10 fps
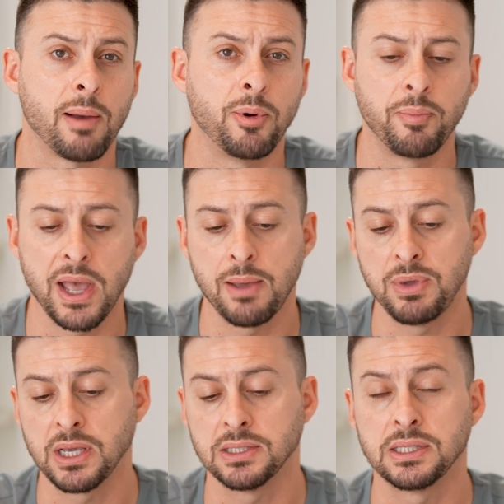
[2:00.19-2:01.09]
Apple Pay
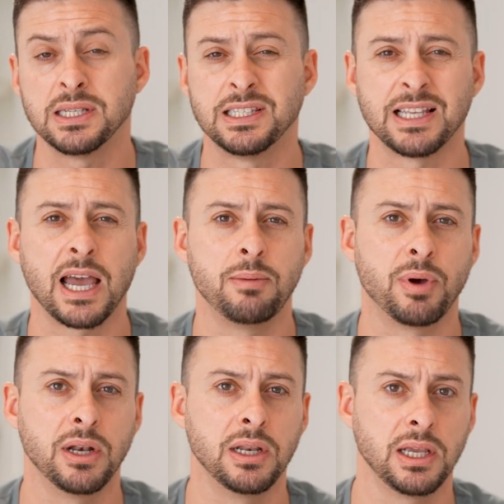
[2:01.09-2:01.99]
because this side
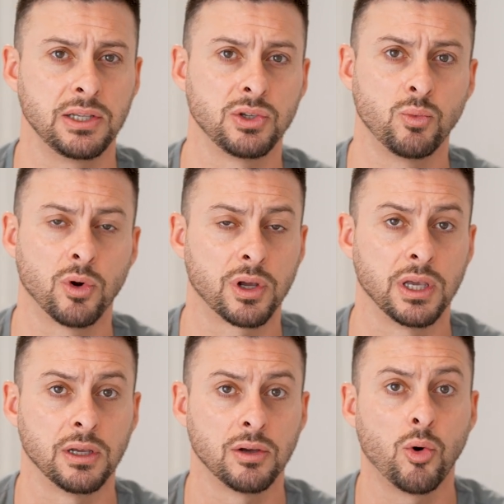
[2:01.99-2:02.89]
button isn't
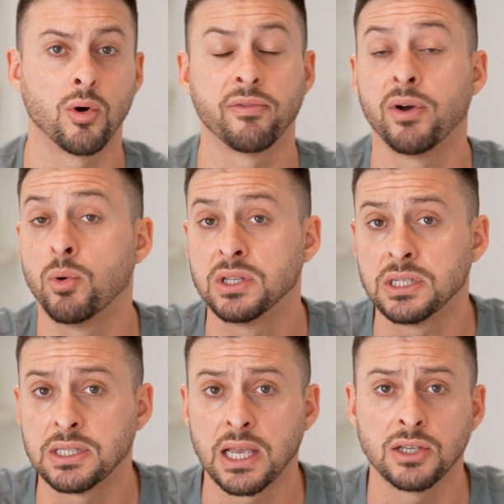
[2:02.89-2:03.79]
working. Or if I wanted
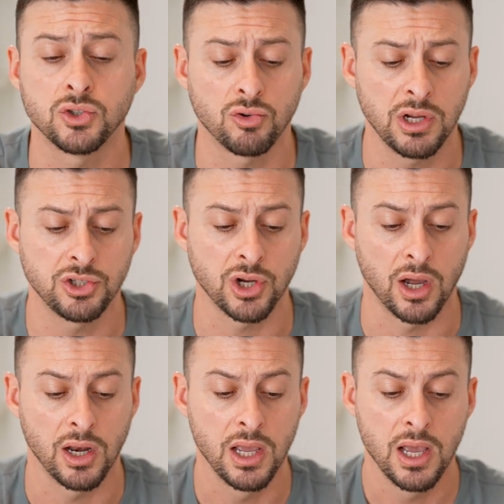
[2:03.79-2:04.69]
to take a
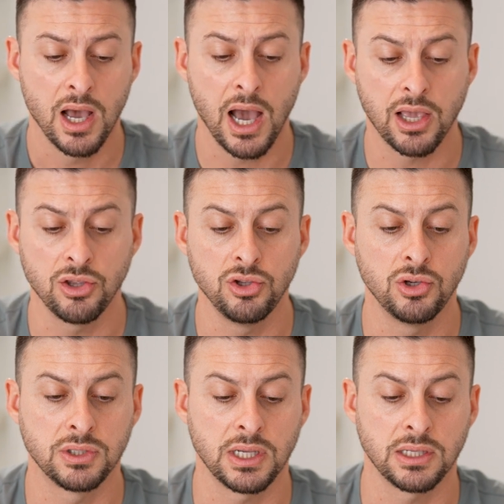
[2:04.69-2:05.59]
screenshot, I can
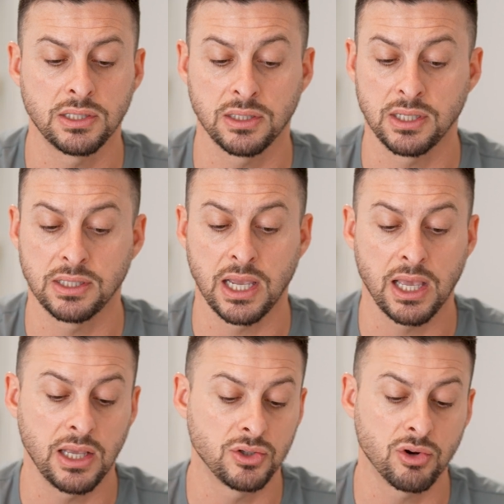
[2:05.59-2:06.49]
use this to take
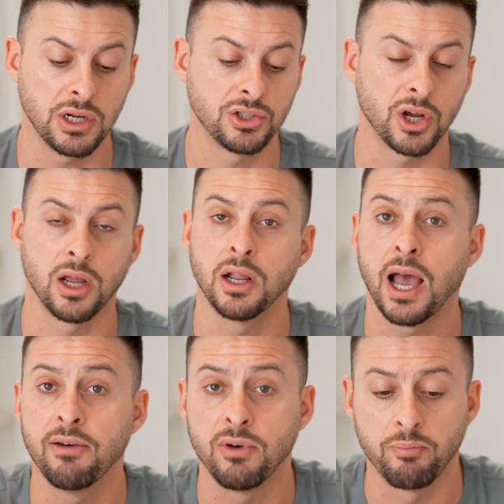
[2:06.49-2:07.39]
a screenshot.
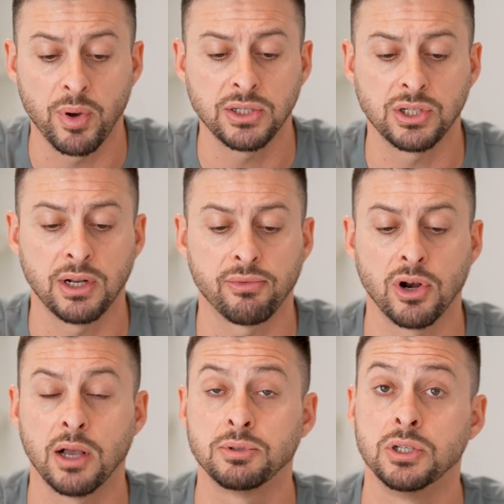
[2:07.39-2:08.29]
I have a bunch of
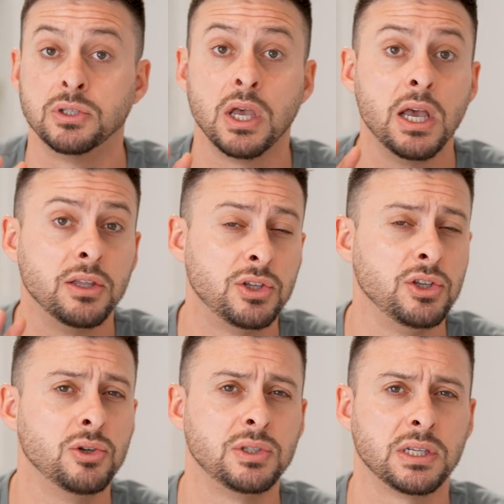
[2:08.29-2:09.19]
different options to
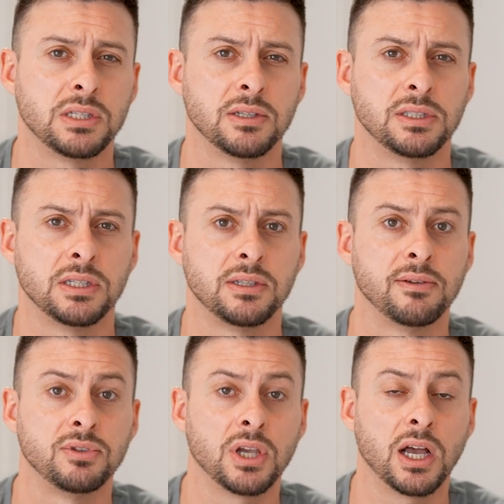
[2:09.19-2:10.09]
use this
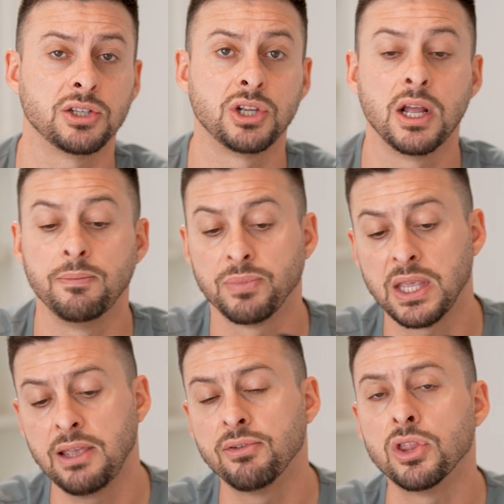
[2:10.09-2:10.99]
assistive touch,
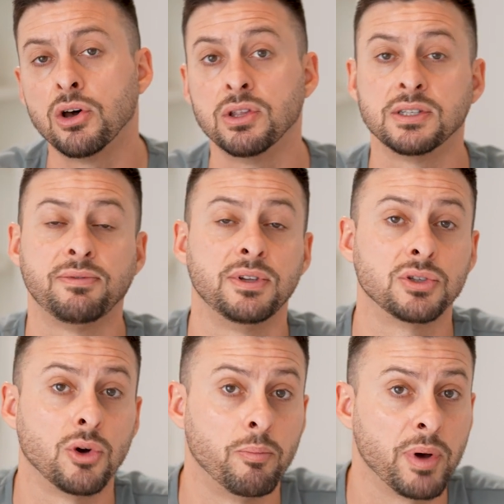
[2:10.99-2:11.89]
even though this
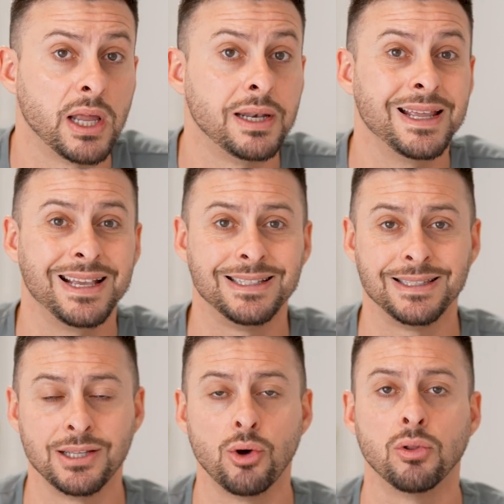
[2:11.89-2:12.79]
physical button is
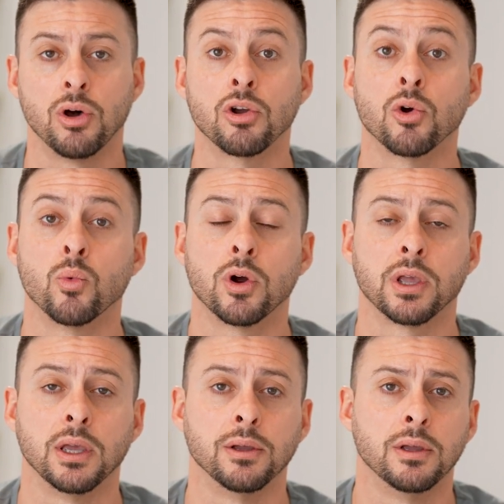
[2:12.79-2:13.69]
no longer
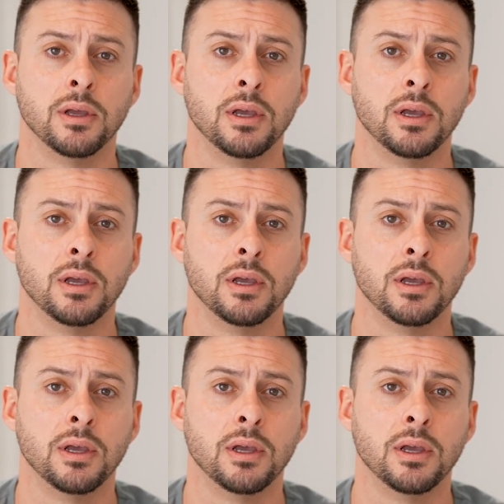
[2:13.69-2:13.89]
working.